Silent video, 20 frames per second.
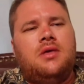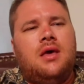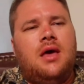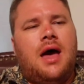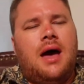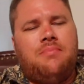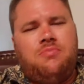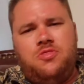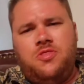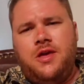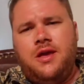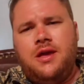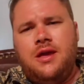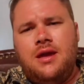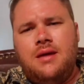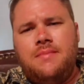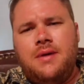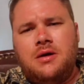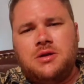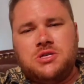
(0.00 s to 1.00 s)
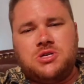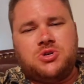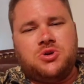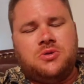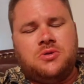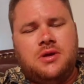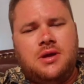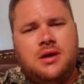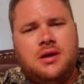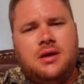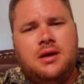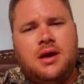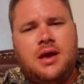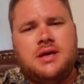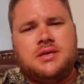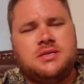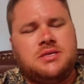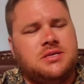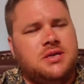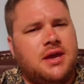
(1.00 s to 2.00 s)
I'm thinking about starting
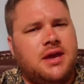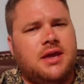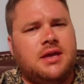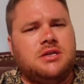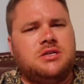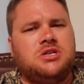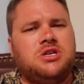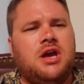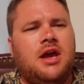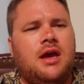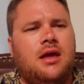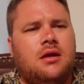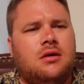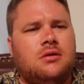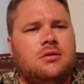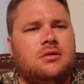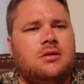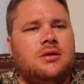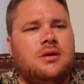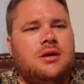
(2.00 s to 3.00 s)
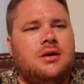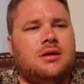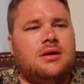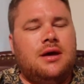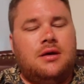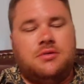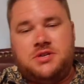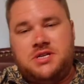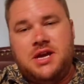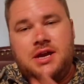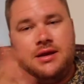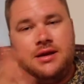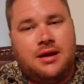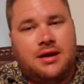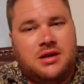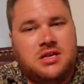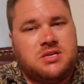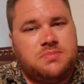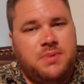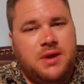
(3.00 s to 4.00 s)
a second channel. Now,
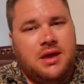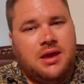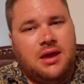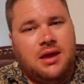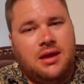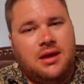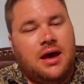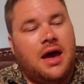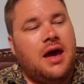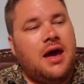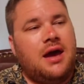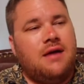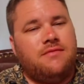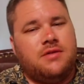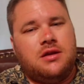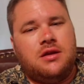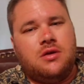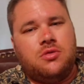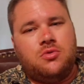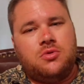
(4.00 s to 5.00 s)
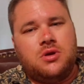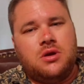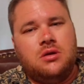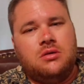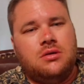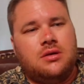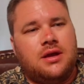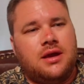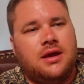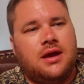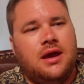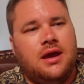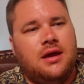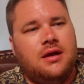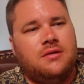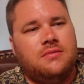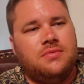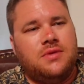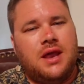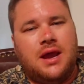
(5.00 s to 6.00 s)
technically speaking, I have another Google
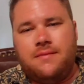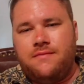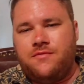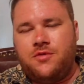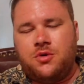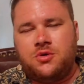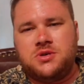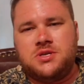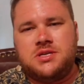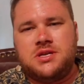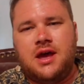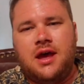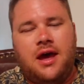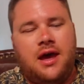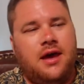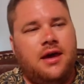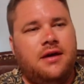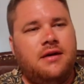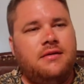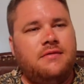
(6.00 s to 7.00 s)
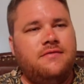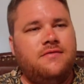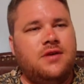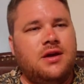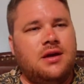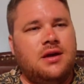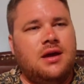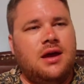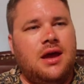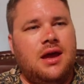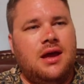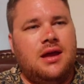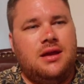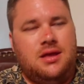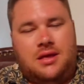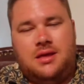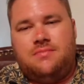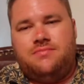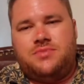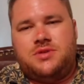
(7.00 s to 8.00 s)
account that I'm forced to have, and
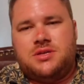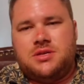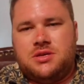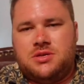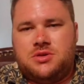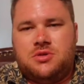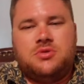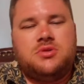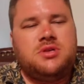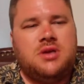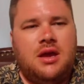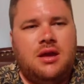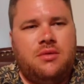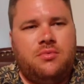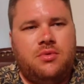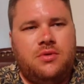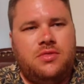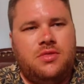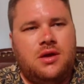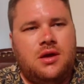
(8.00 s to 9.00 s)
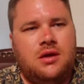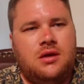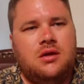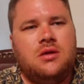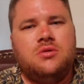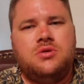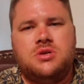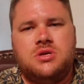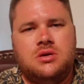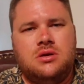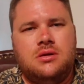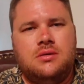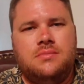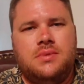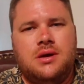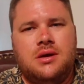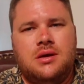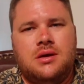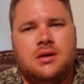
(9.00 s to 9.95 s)
it's associated with a YouTube